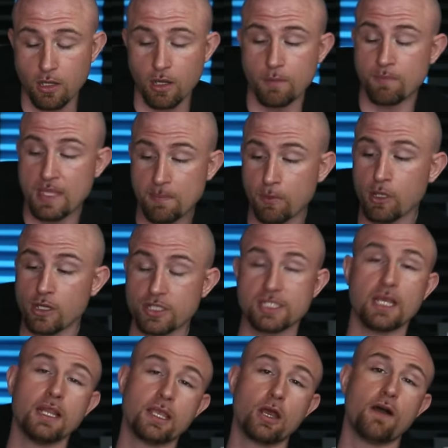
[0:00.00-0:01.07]
People are
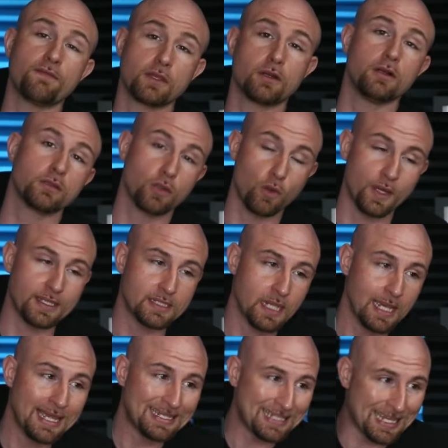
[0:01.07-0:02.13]
selling off their altcoins
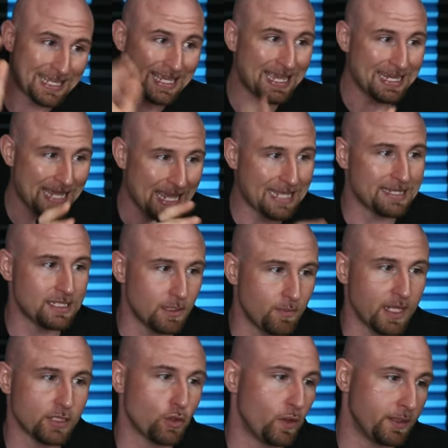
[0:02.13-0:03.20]
to get into
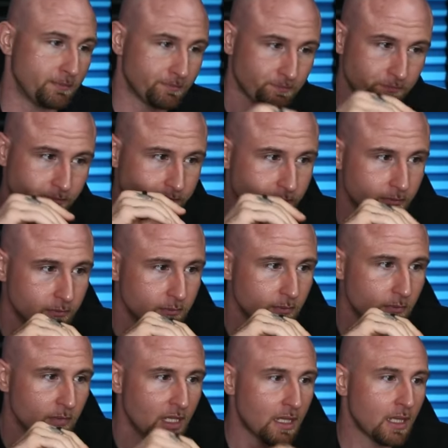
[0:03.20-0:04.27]
Bitcoin.
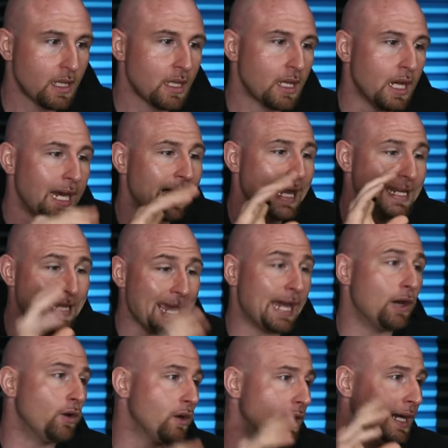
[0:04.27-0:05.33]

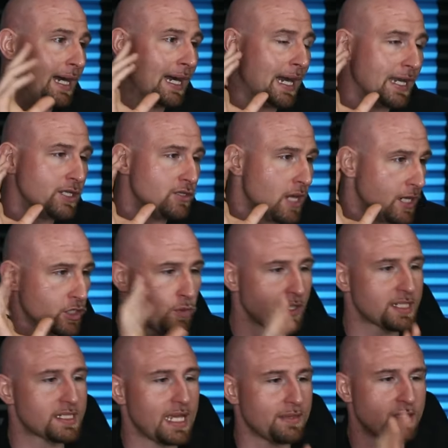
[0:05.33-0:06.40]
Now, I do want
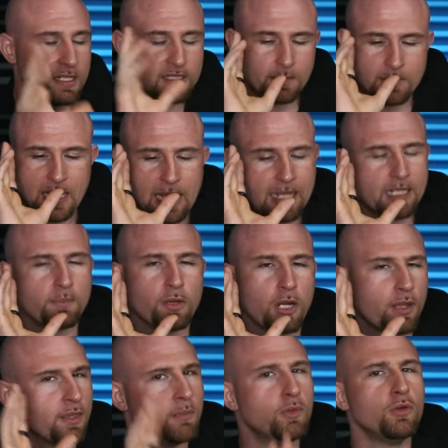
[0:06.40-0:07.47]
to state this. I'm not going to put
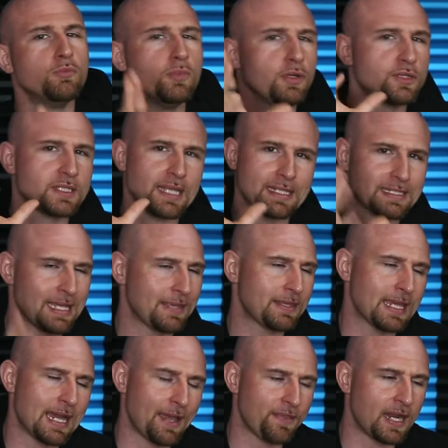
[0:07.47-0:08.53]
on the moon boots. That's not the
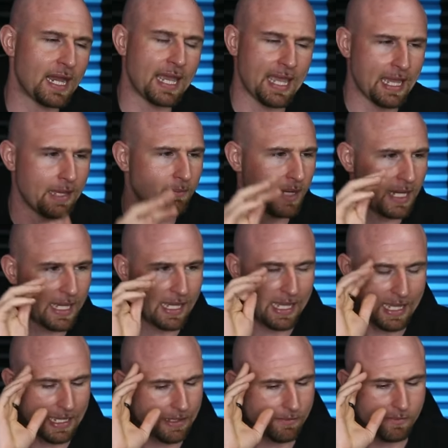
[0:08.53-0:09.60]
guy that I am. I
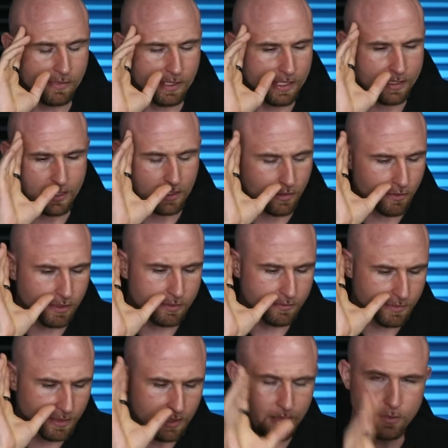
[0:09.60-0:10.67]
am, you know,
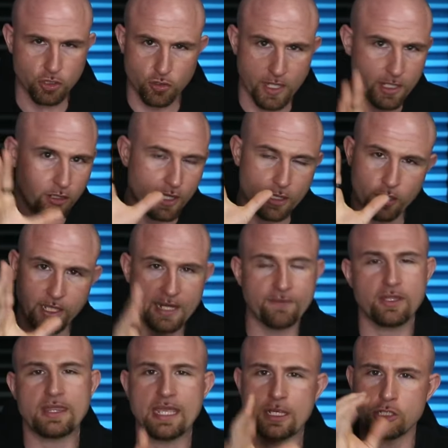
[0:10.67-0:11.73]
I'm a trader. I look at
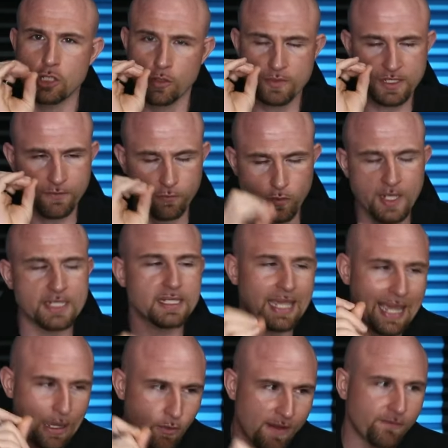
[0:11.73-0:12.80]
everything in terms of risk.
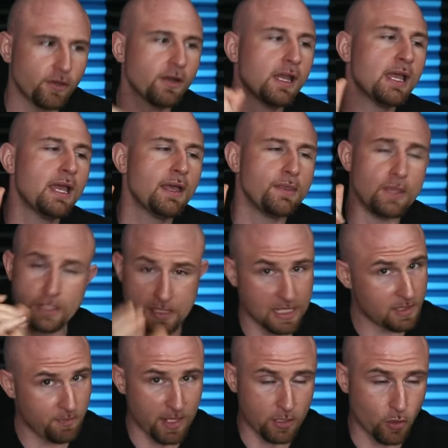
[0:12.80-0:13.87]
However, this
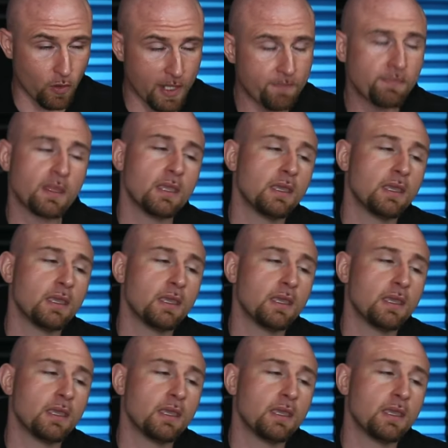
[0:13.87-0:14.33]
is Bitcoin.